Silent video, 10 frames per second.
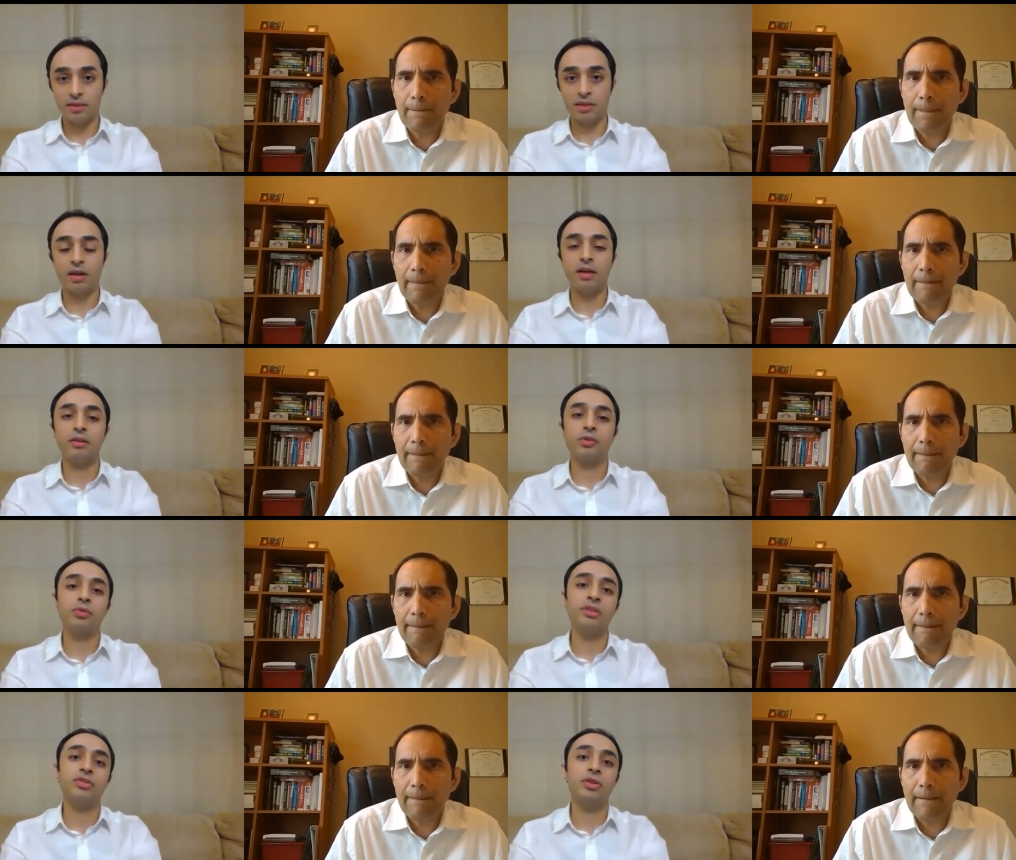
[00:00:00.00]
Speaker 1: uh, to
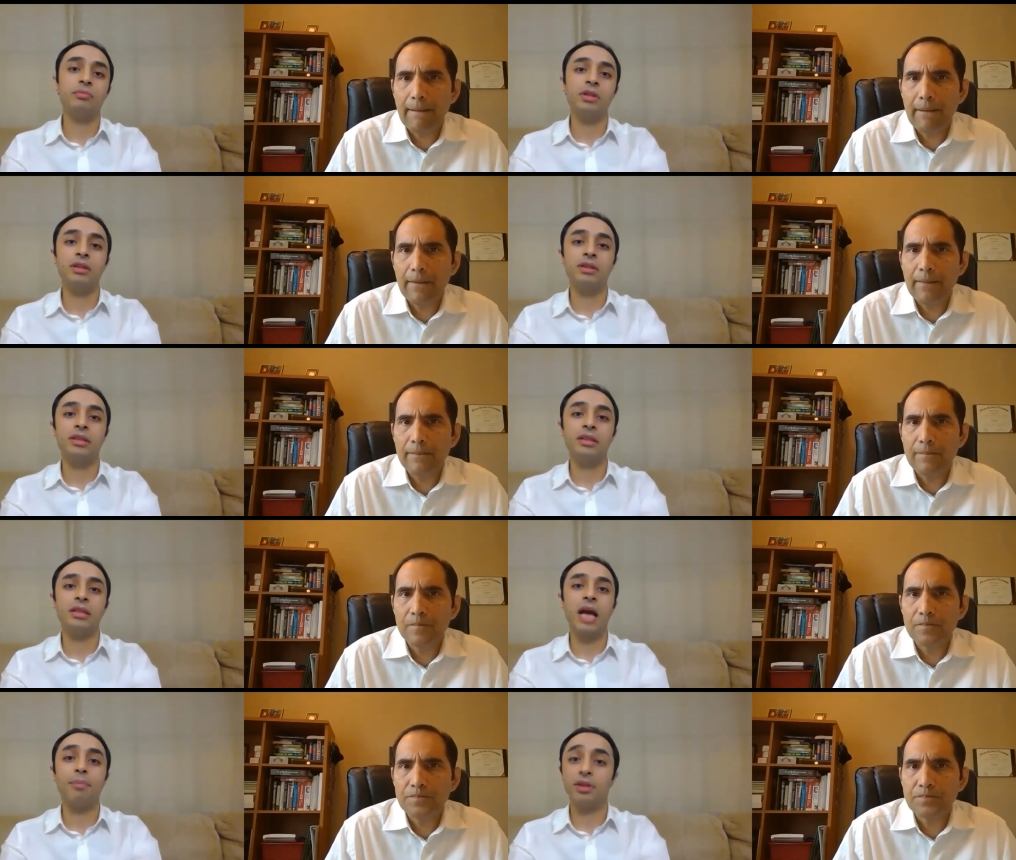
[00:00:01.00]
determine
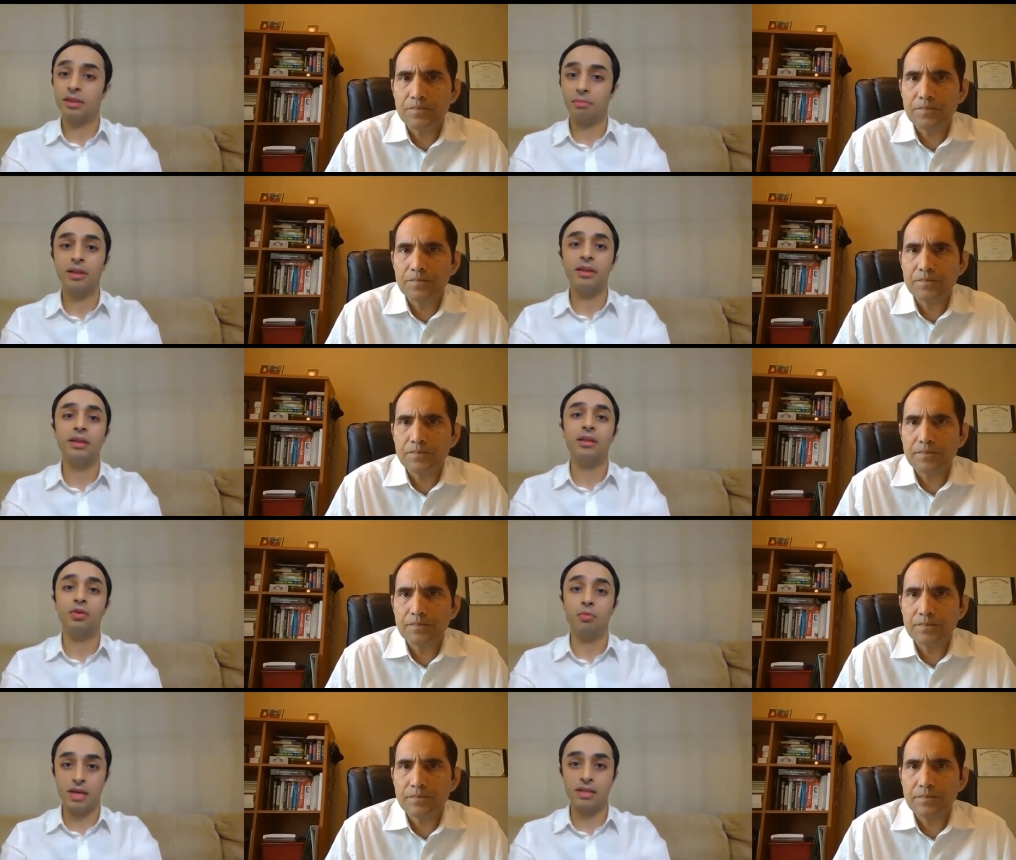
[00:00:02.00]
the applicability
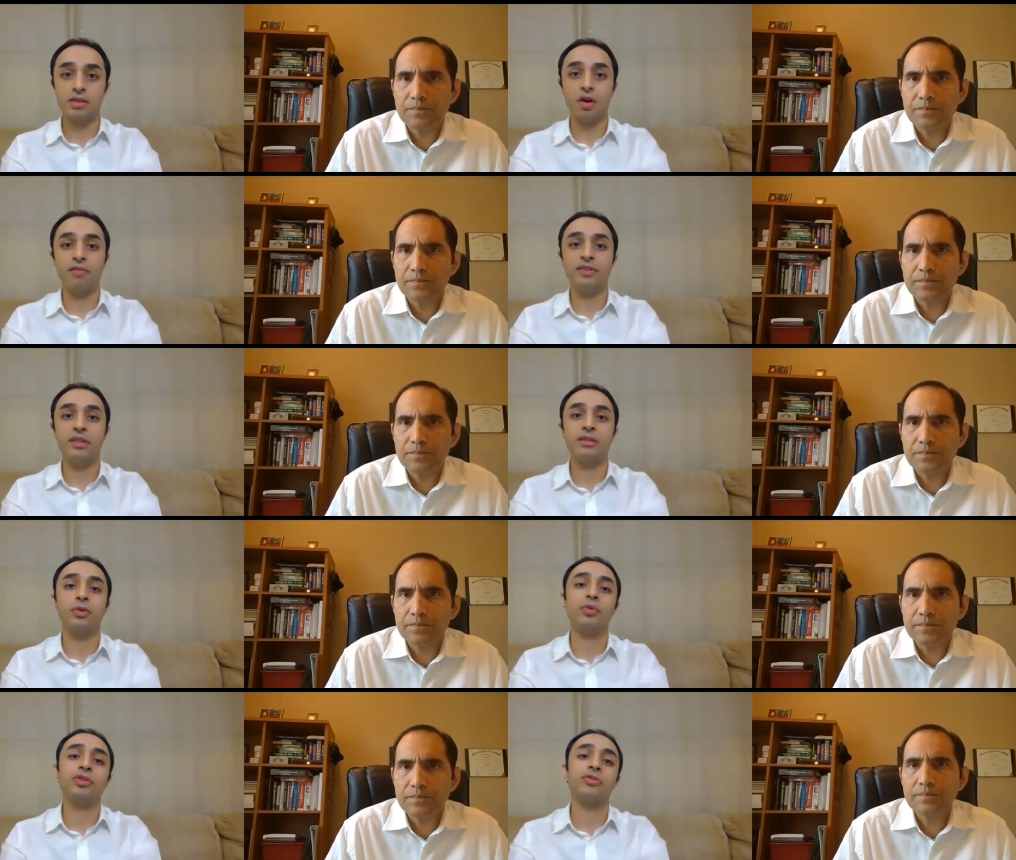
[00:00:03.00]
domains of these
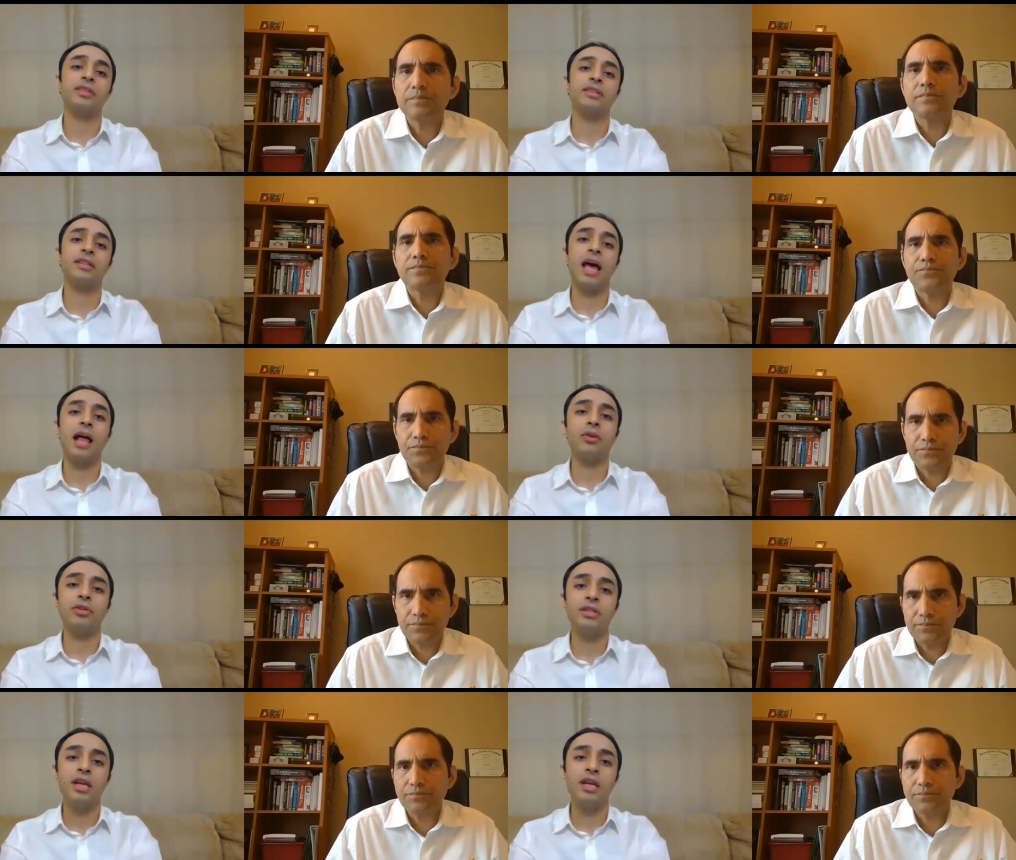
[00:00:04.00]
corrosion resistant alloys.